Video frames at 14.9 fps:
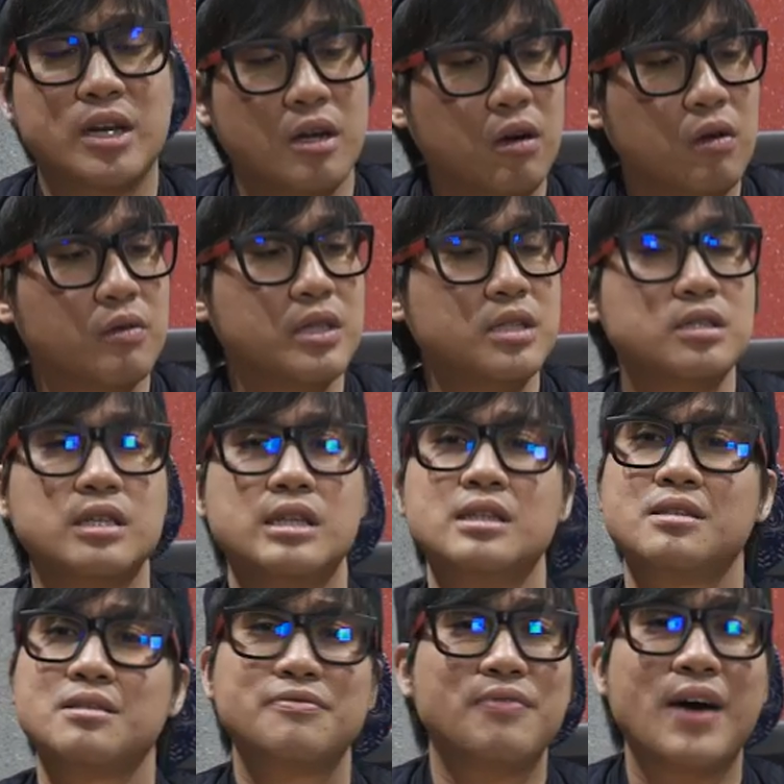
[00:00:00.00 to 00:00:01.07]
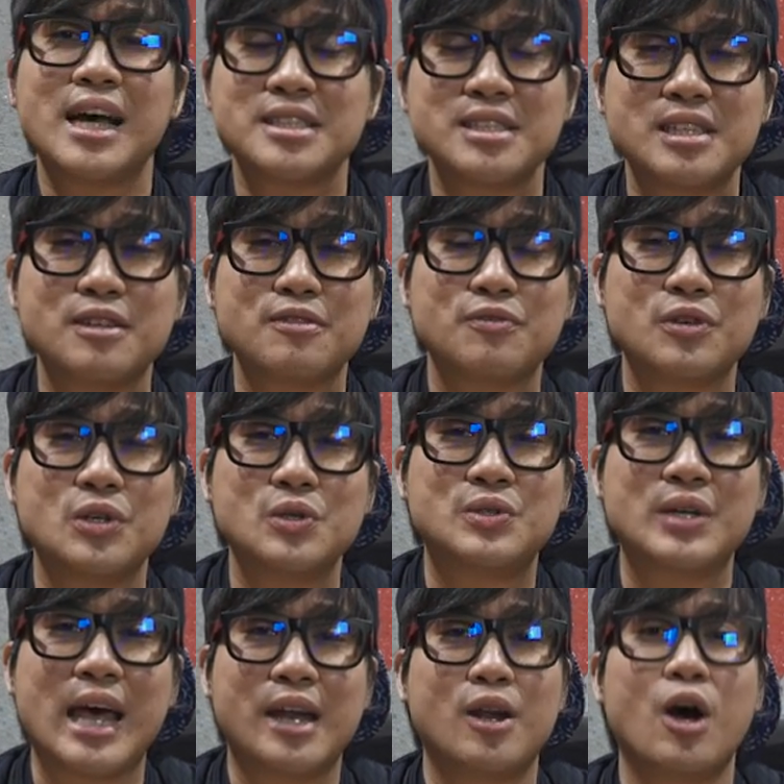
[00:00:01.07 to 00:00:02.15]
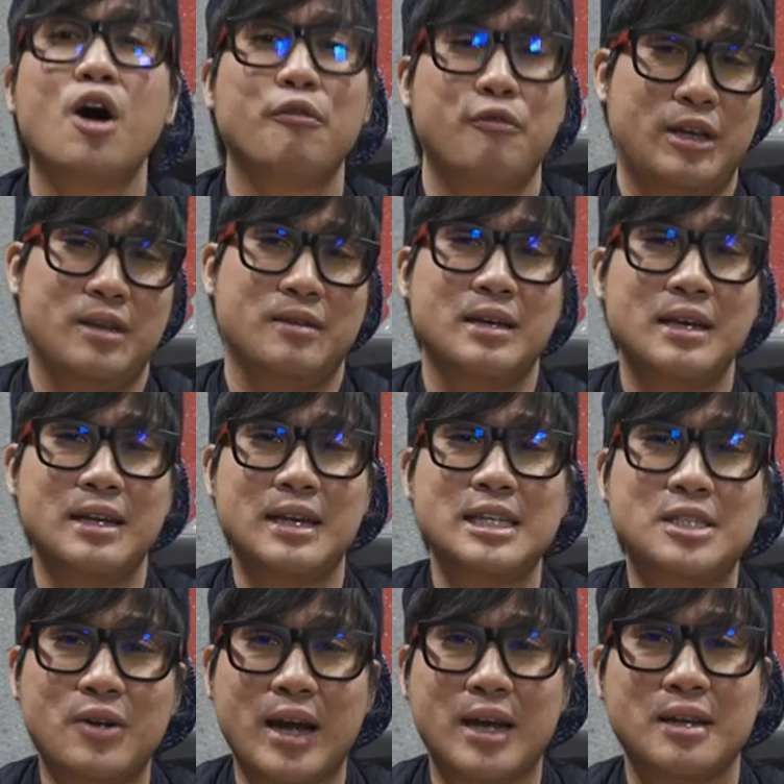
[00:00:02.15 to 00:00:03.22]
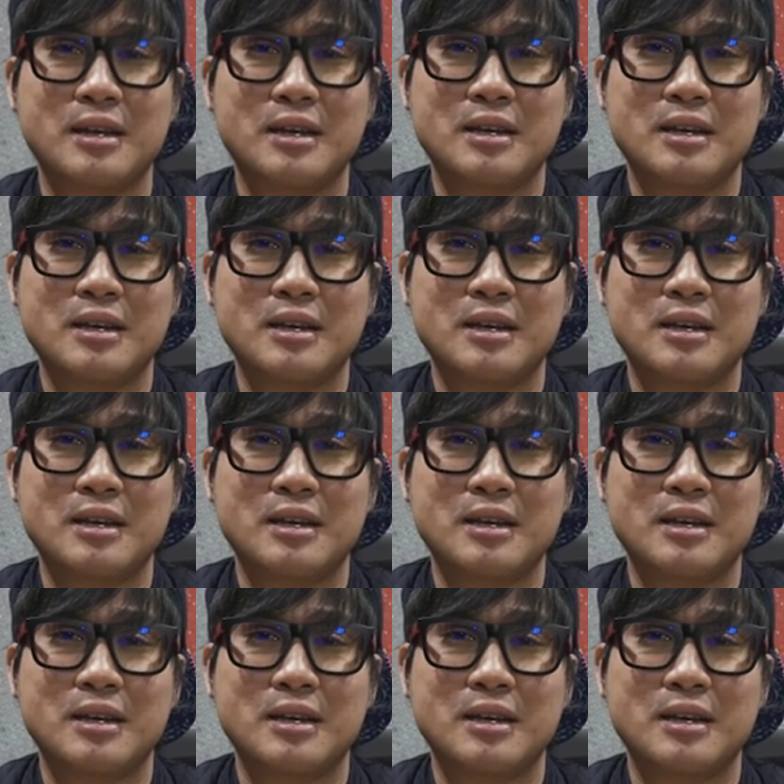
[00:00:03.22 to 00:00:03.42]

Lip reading: No, this is fast enough for you to edit often. That's right.